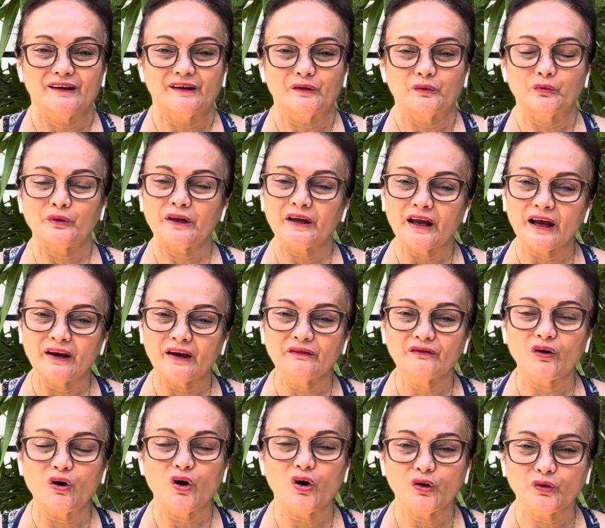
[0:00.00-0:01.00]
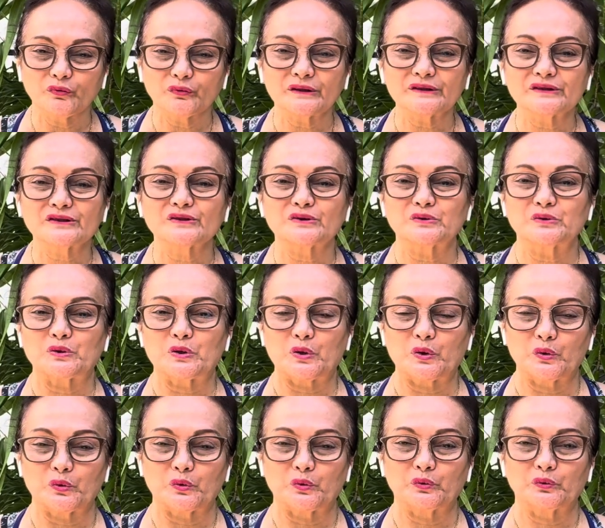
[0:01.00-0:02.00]
We have always
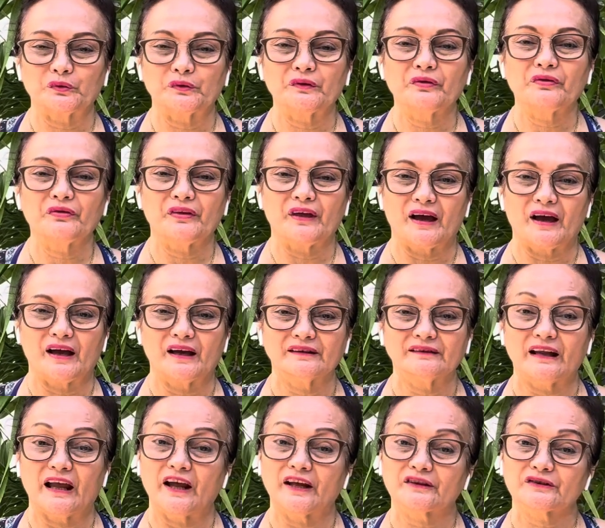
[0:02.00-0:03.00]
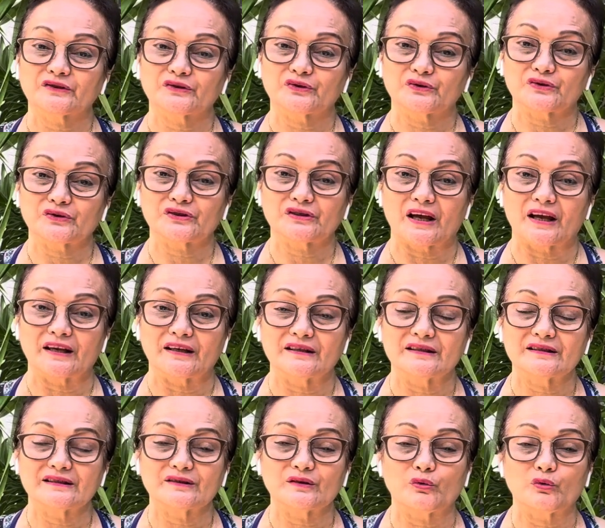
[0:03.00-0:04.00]
known that
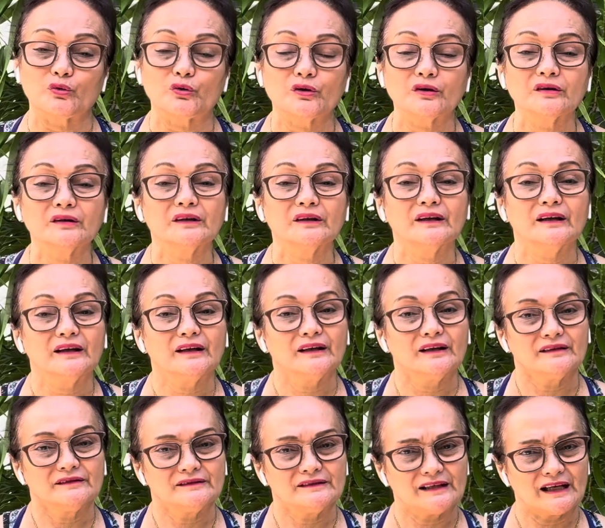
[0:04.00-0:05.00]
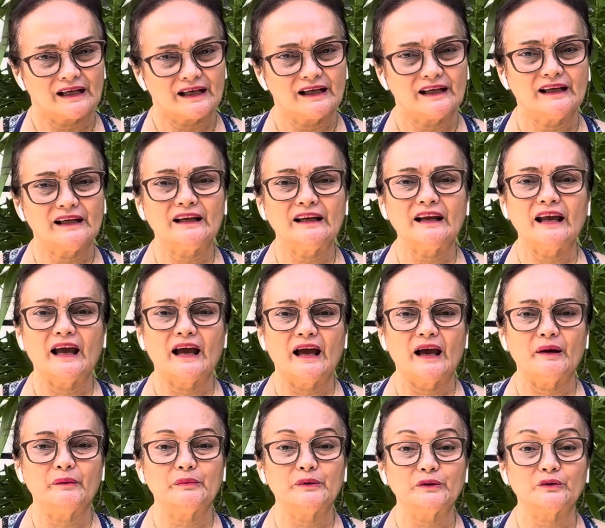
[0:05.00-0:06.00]
exercise or daily
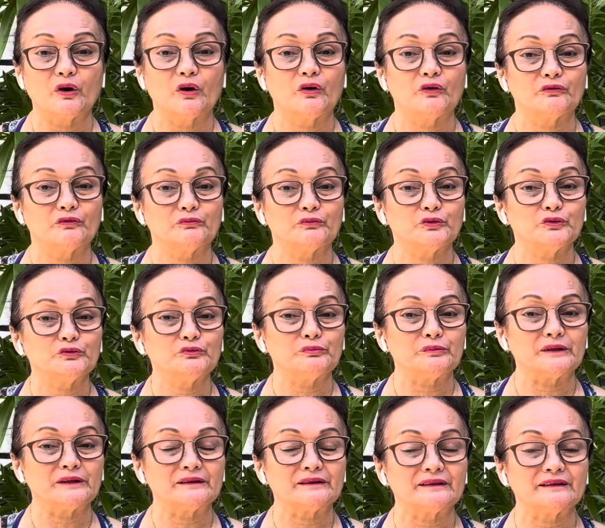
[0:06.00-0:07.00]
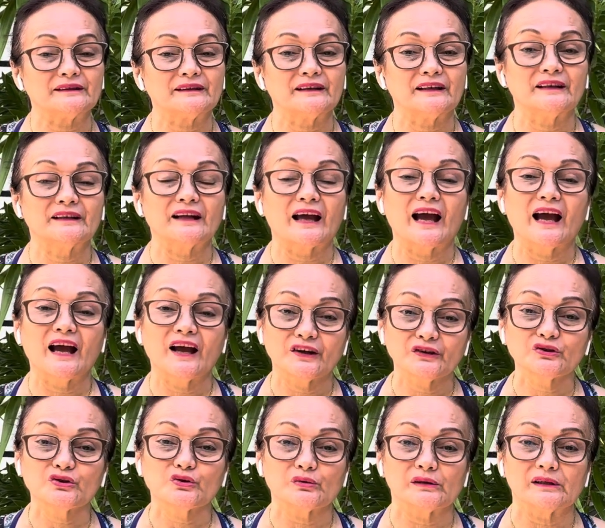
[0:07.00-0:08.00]
habit of movement can
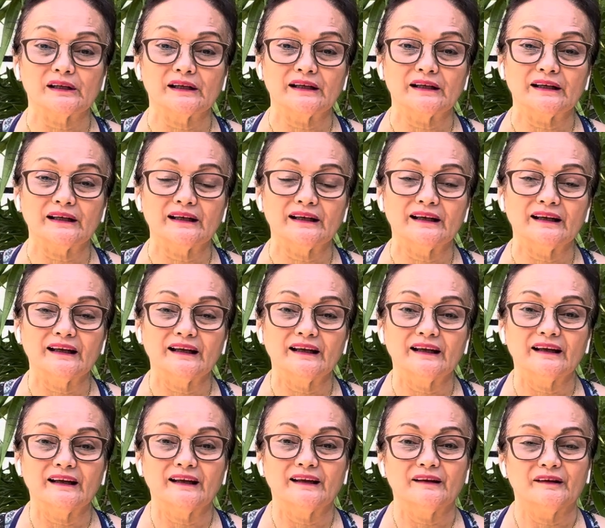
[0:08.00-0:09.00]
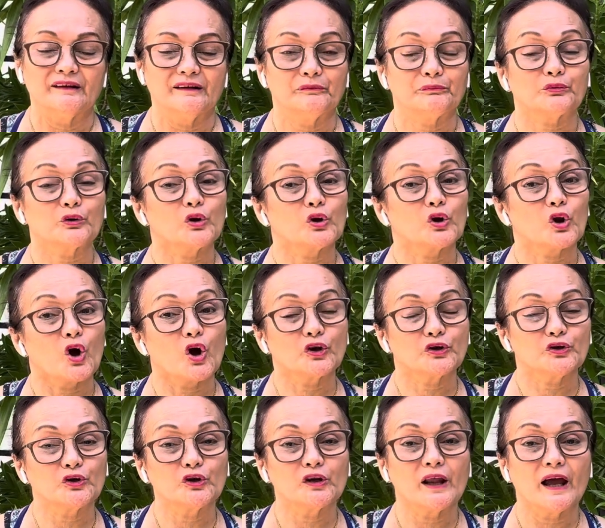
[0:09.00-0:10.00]
actually
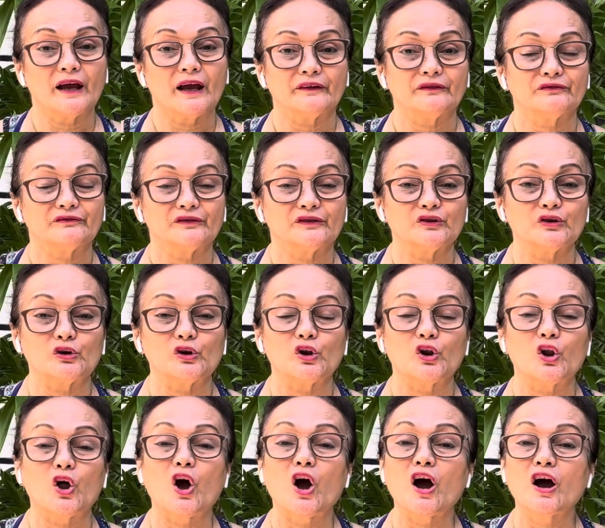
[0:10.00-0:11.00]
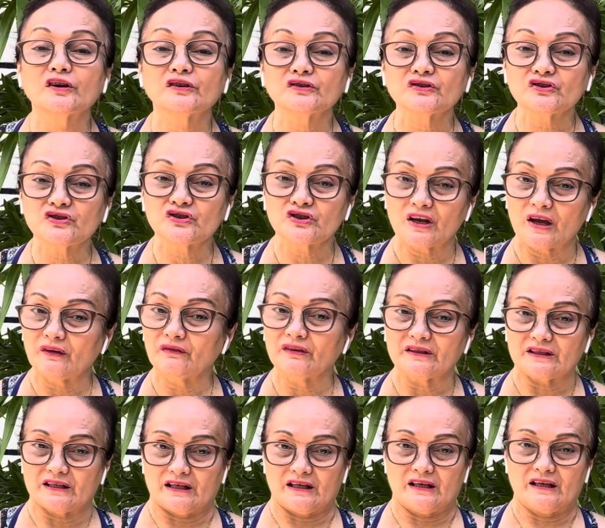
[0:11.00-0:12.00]
prolong your life, your
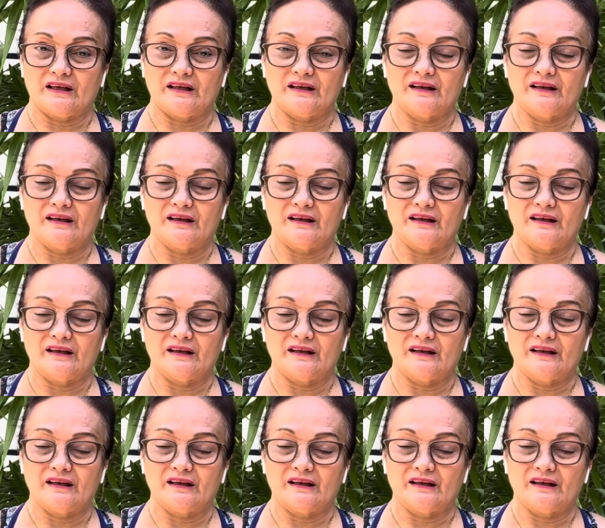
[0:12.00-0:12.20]
longevity.